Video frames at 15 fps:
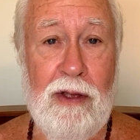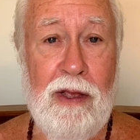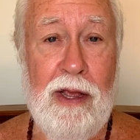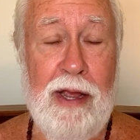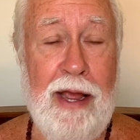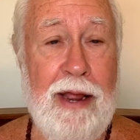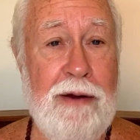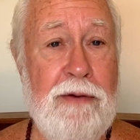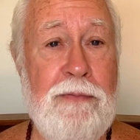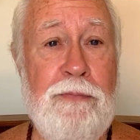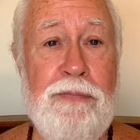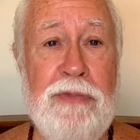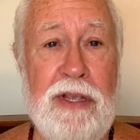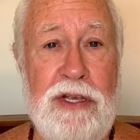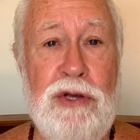And
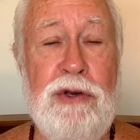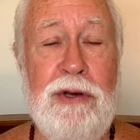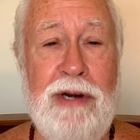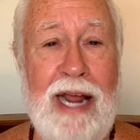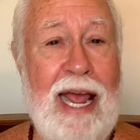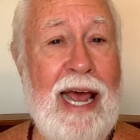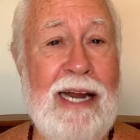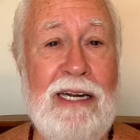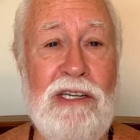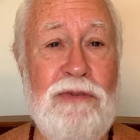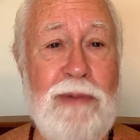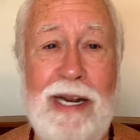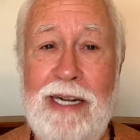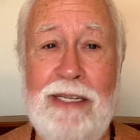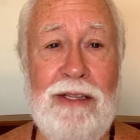you can add as
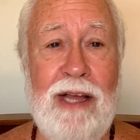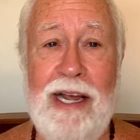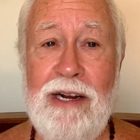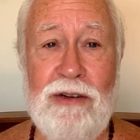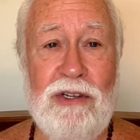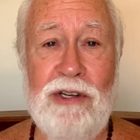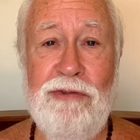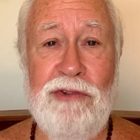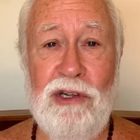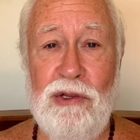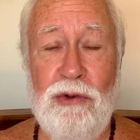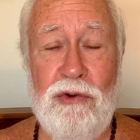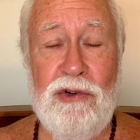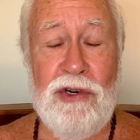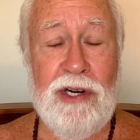many layers of
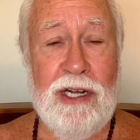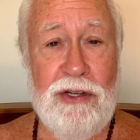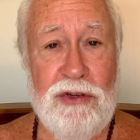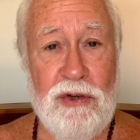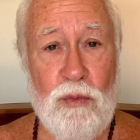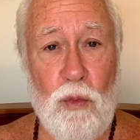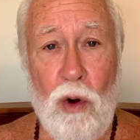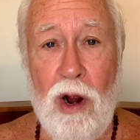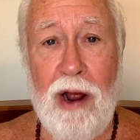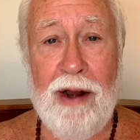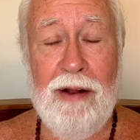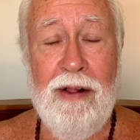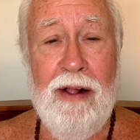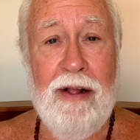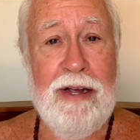illusion as you
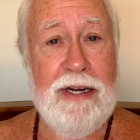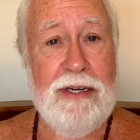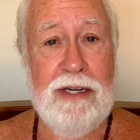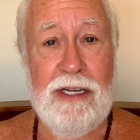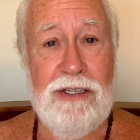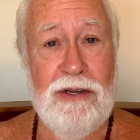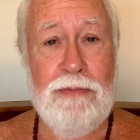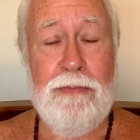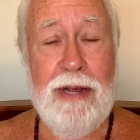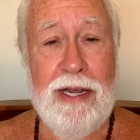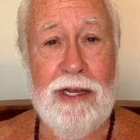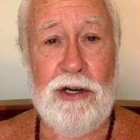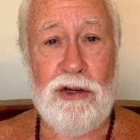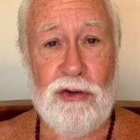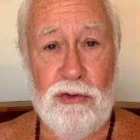want. It doesn't
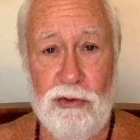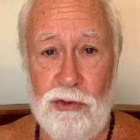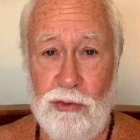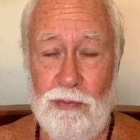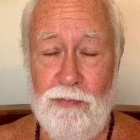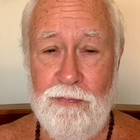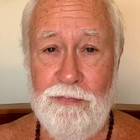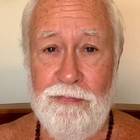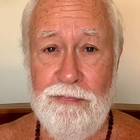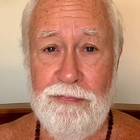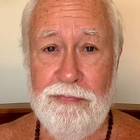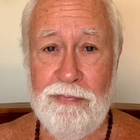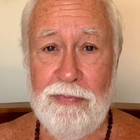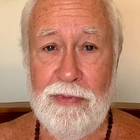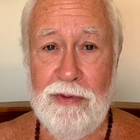make it true.
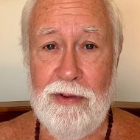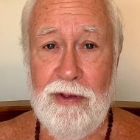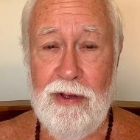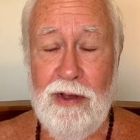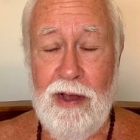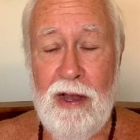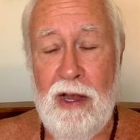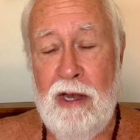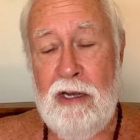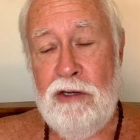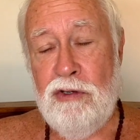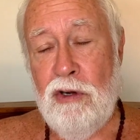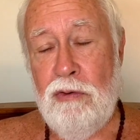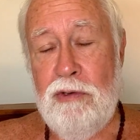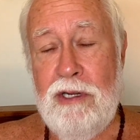
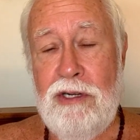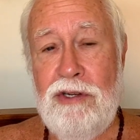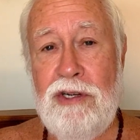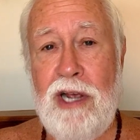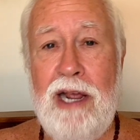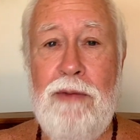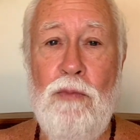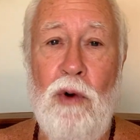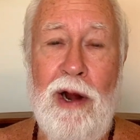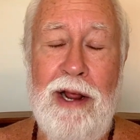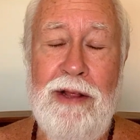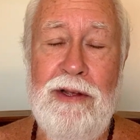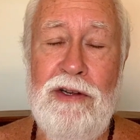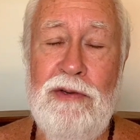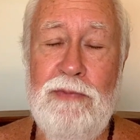So in the same
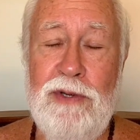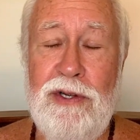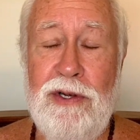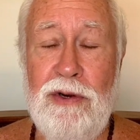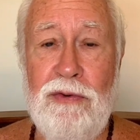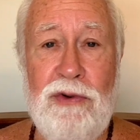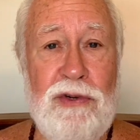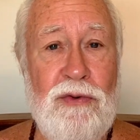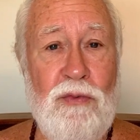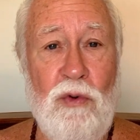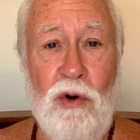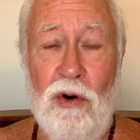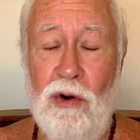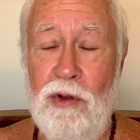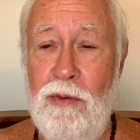way, this material
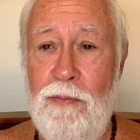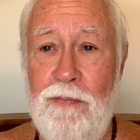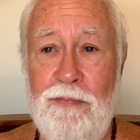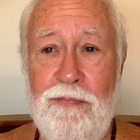world,